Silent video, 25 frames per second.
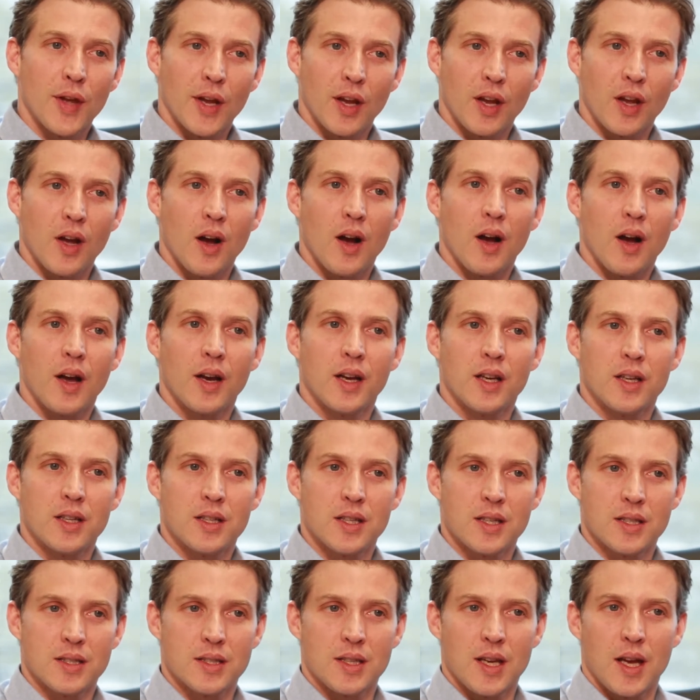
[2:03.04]
that got
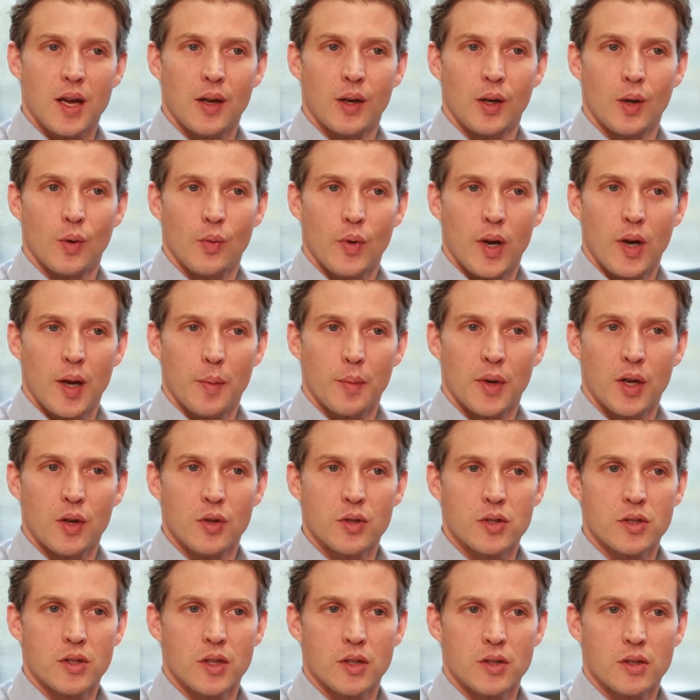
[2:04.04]
into Saudi
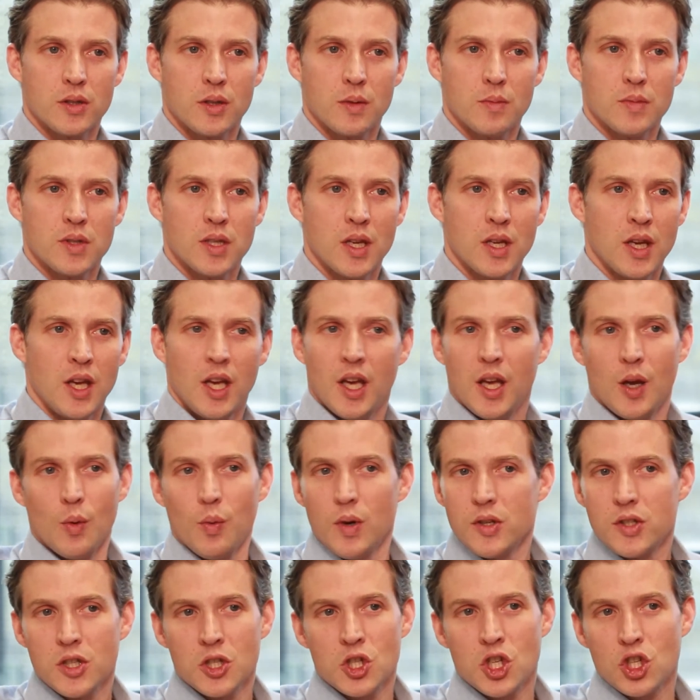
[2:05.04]
Aramco's systems
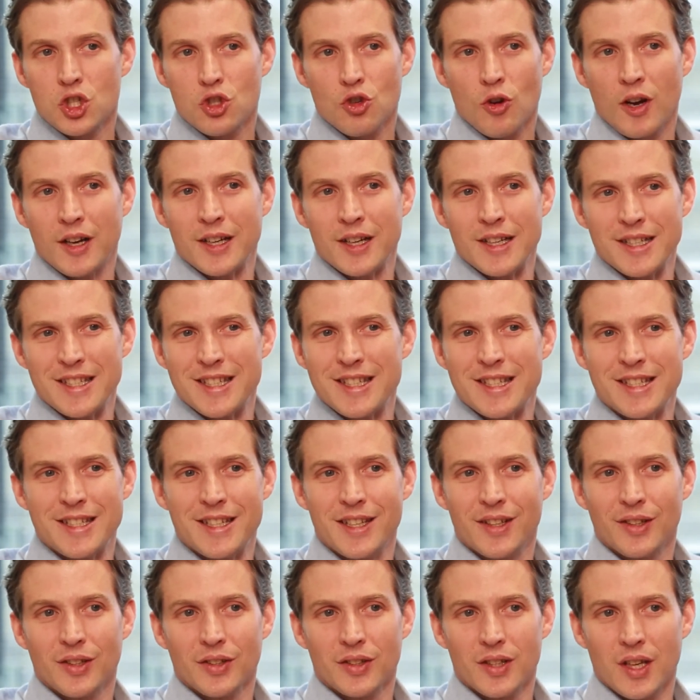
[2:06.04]
wasn't just trying to
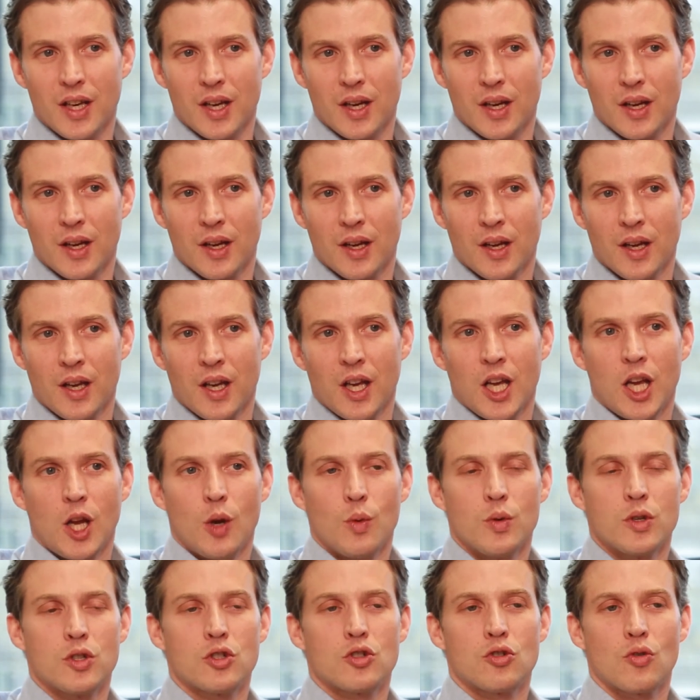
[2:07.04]
steal data,
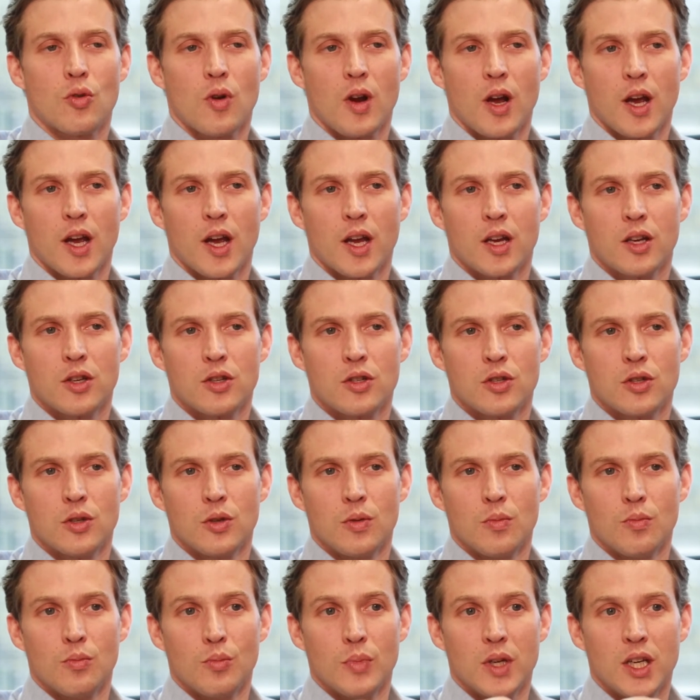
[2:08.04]
it was trying
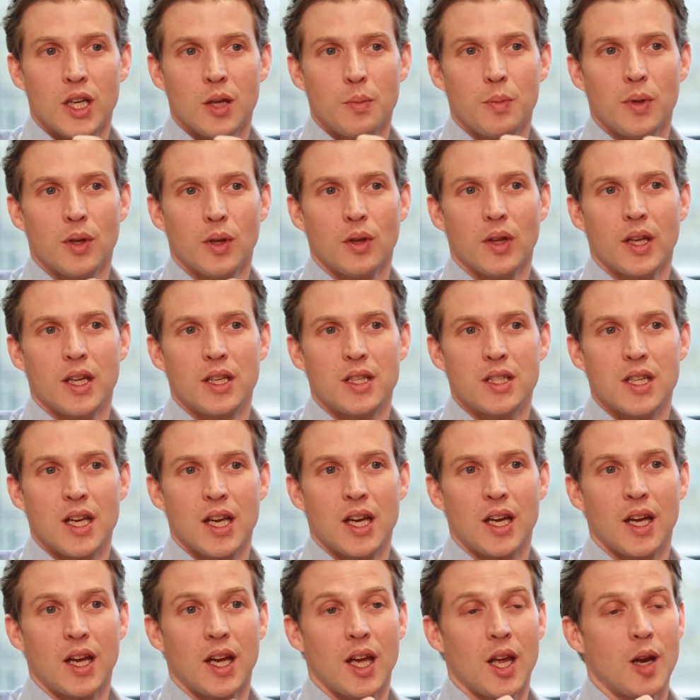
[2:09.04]
to manipulate
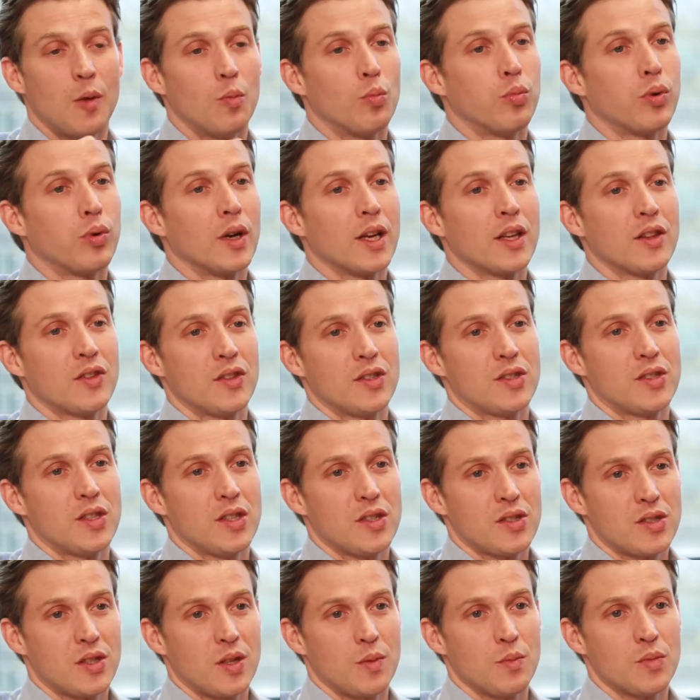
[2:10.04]
data and break the
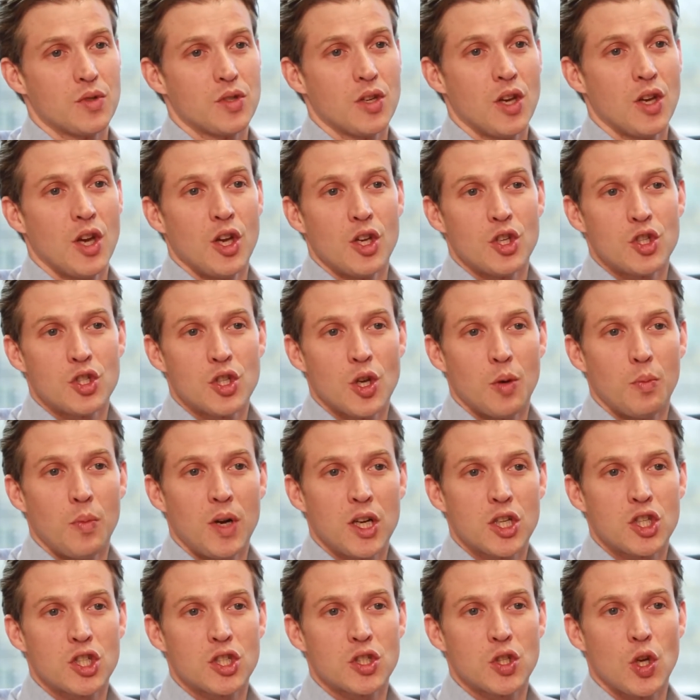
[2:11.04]
systems. So
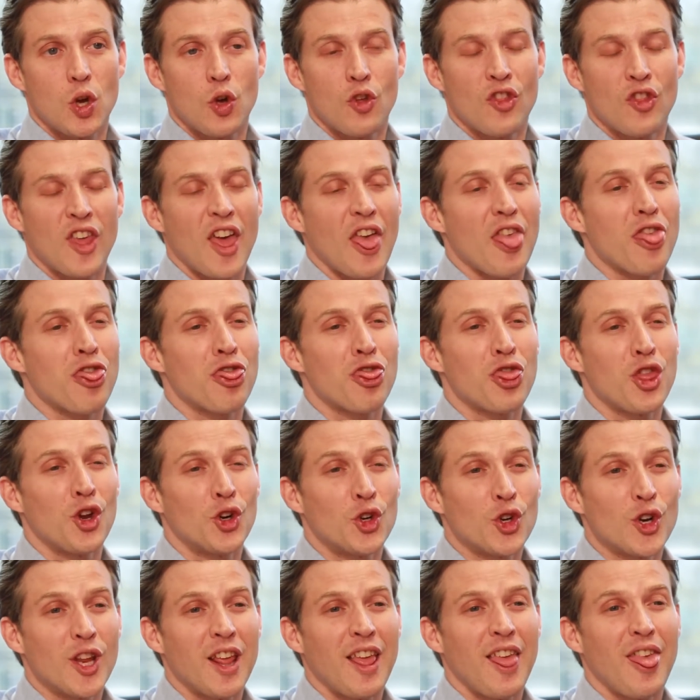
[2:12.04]
much so that
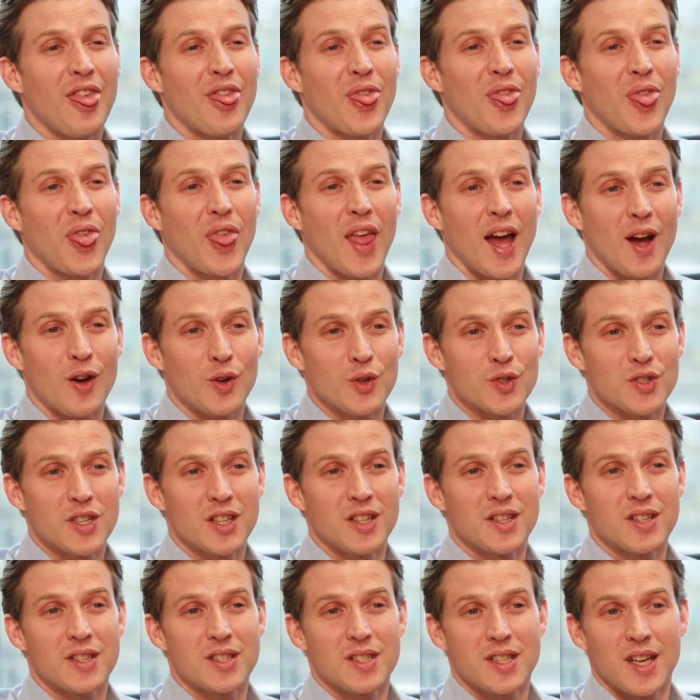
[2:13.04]

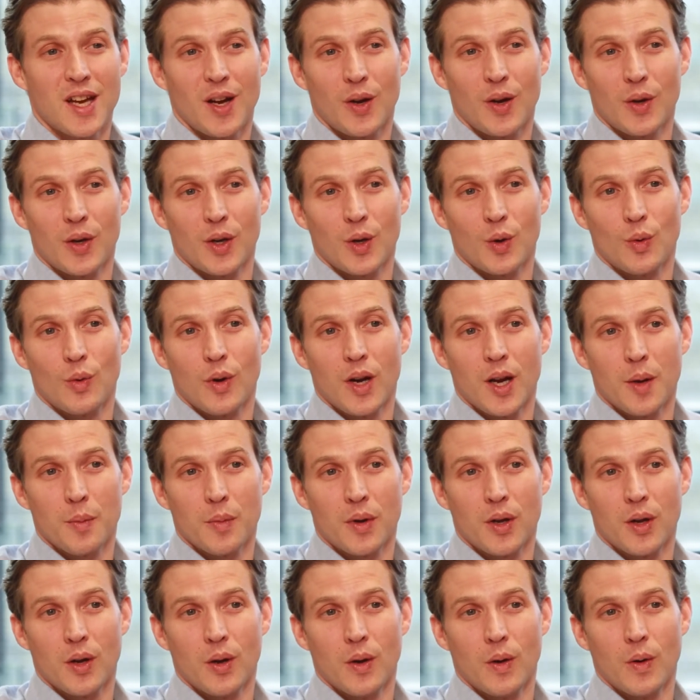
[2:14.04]
30,000 Saudi
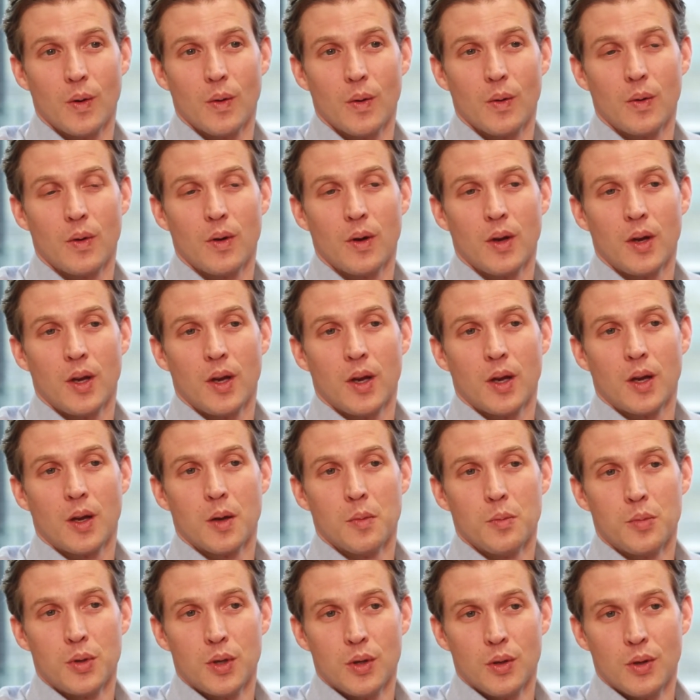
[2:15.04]
Aramco
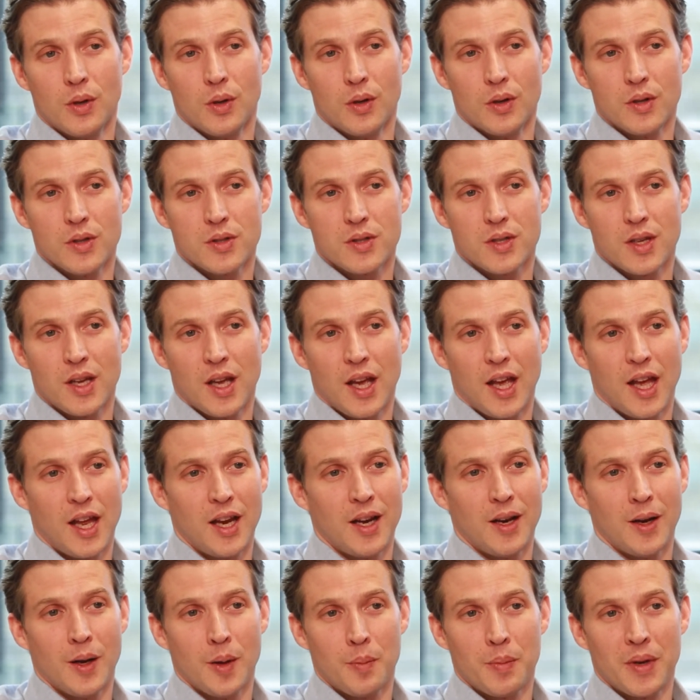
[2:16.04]
computers
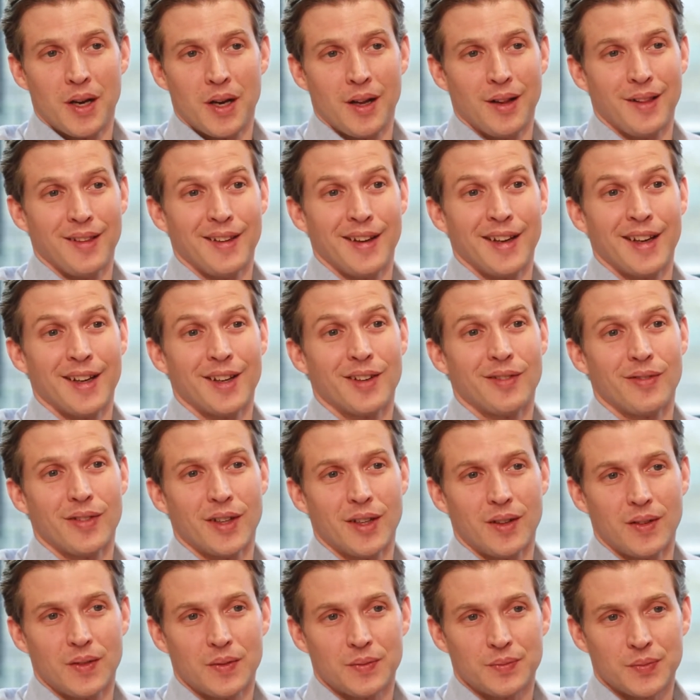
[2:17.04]
ended up in a
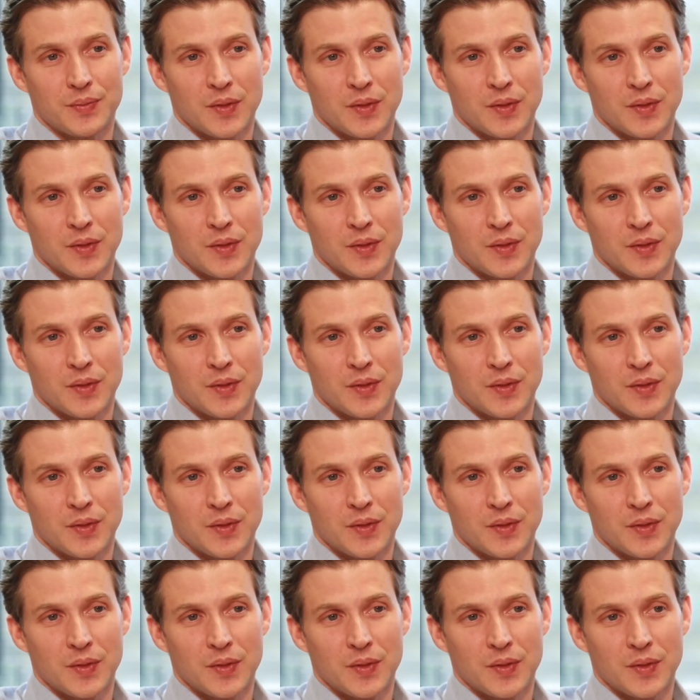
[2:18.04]
landfill.